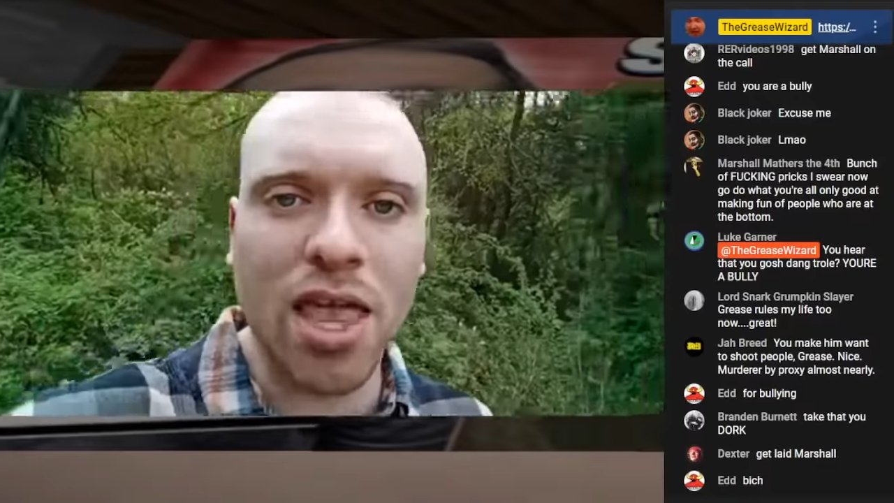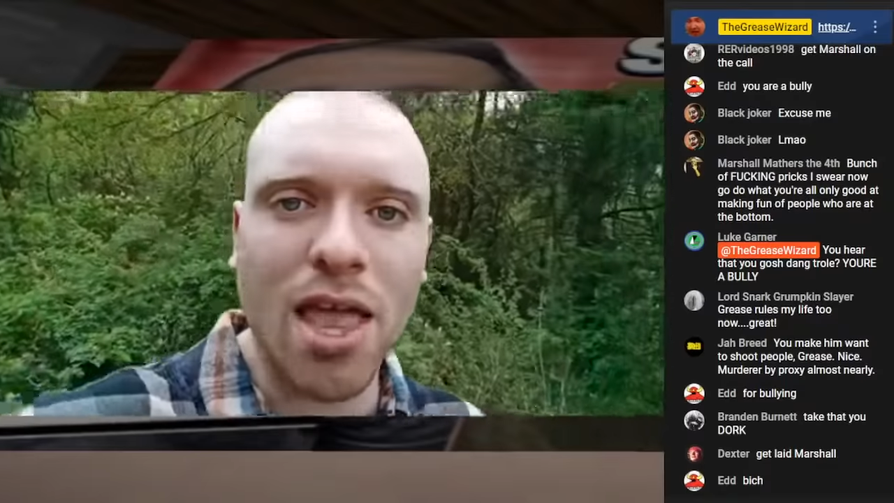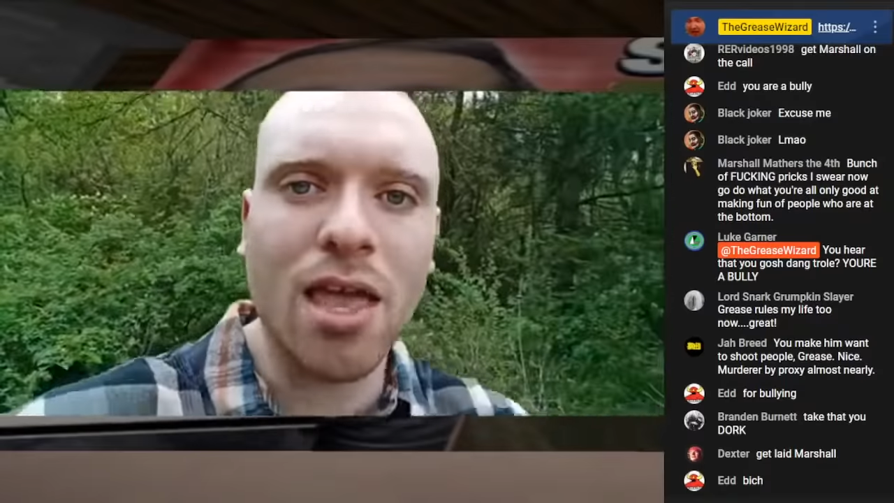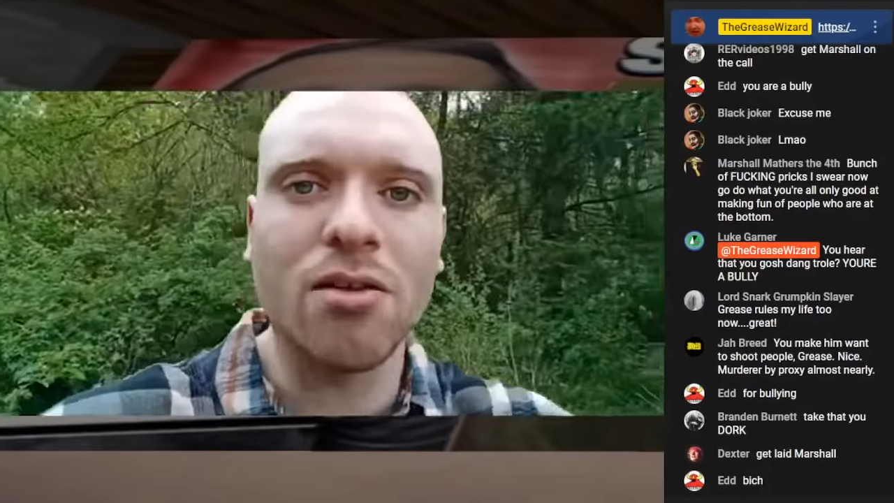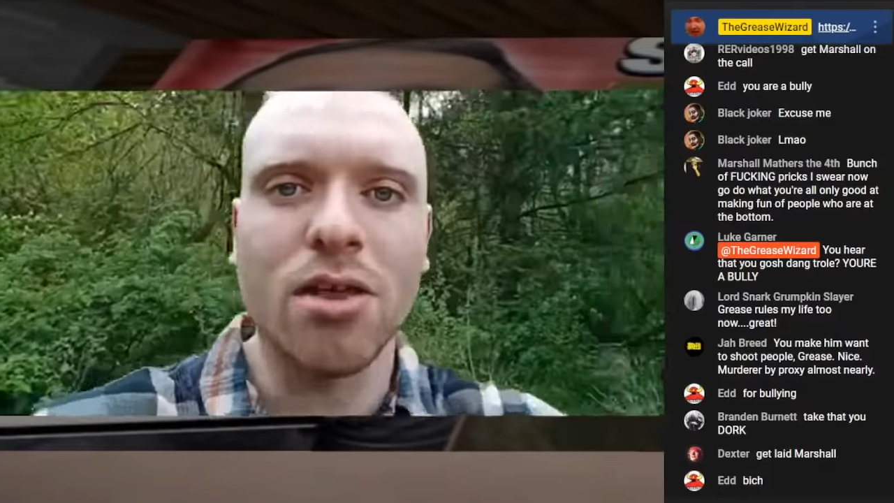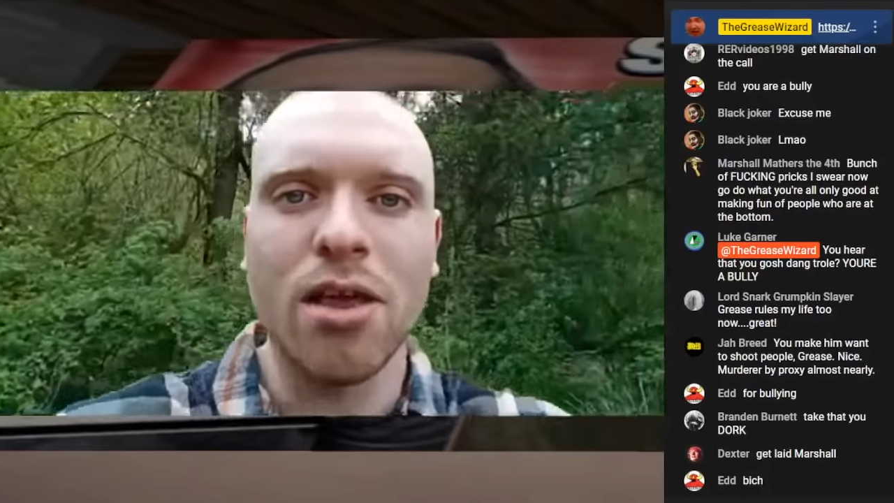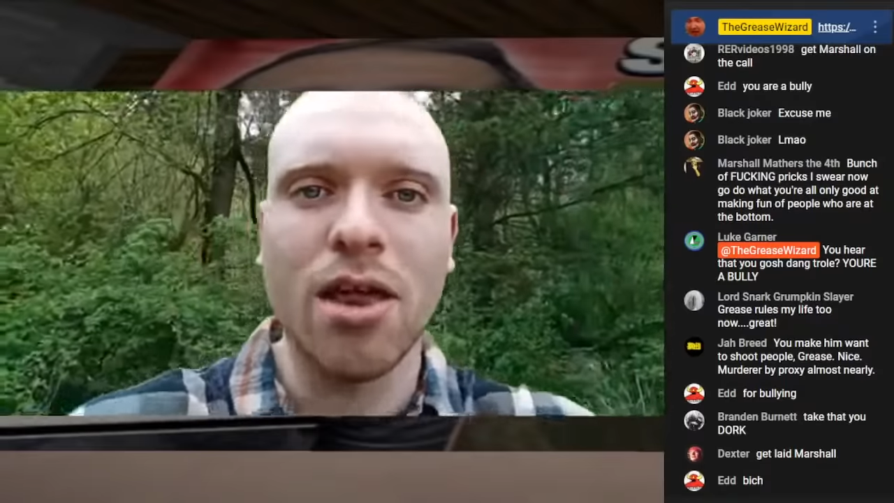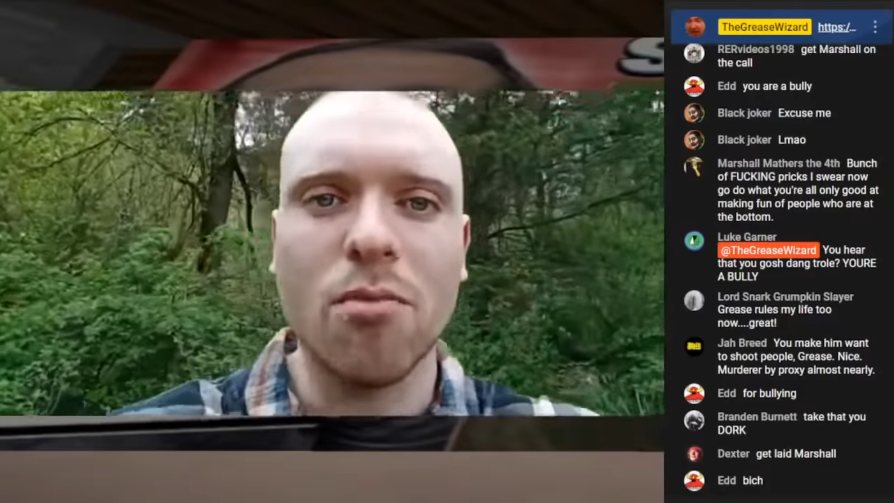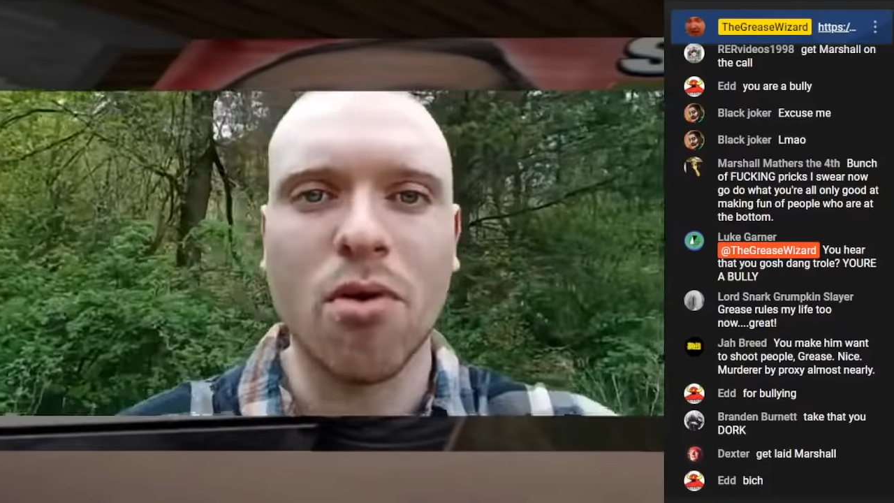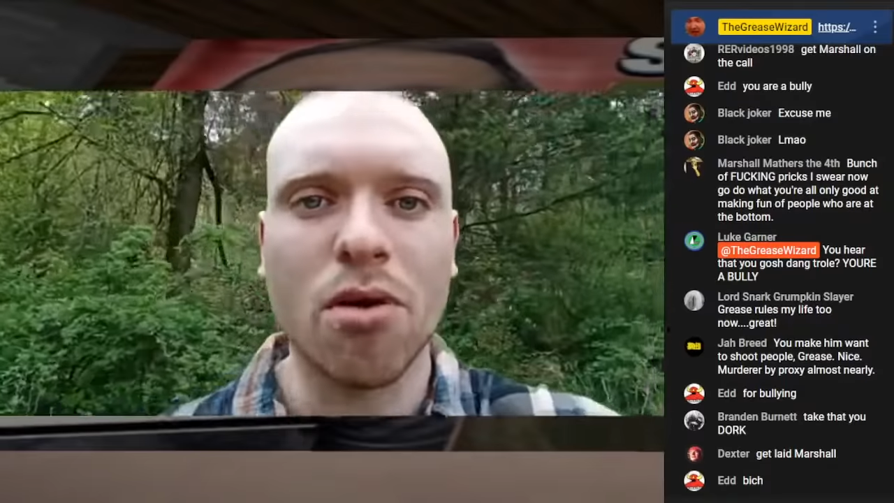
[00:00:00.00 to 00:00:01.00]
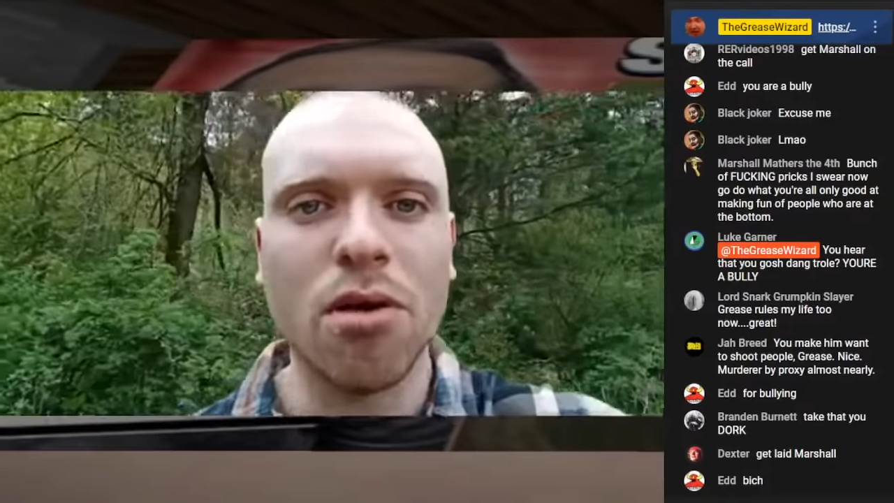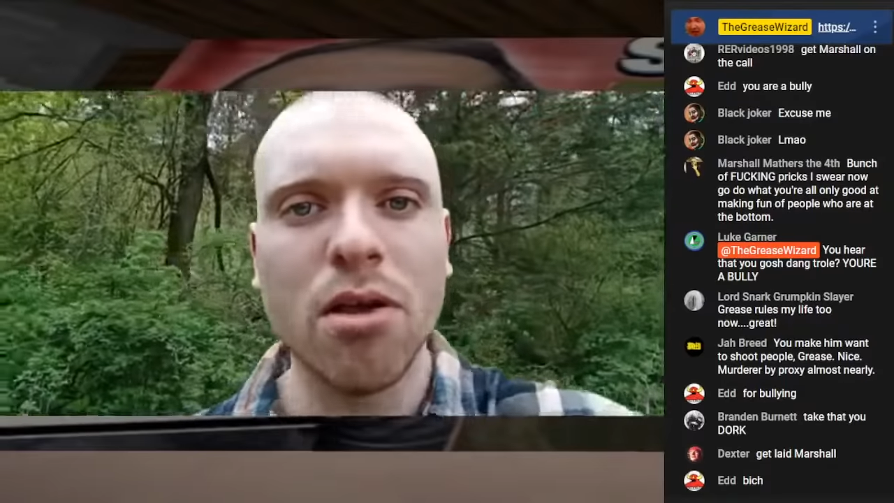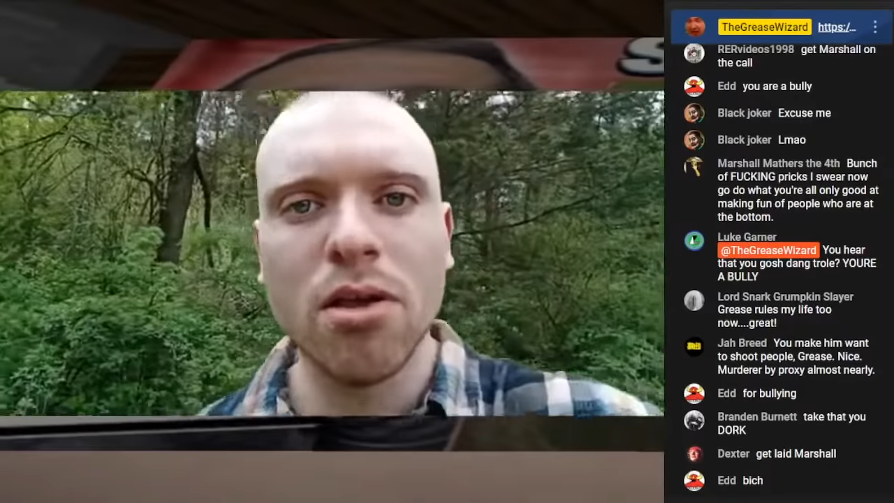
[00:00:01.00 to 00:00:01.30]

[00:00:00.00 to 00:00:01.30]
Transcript: They can't handle it anymore.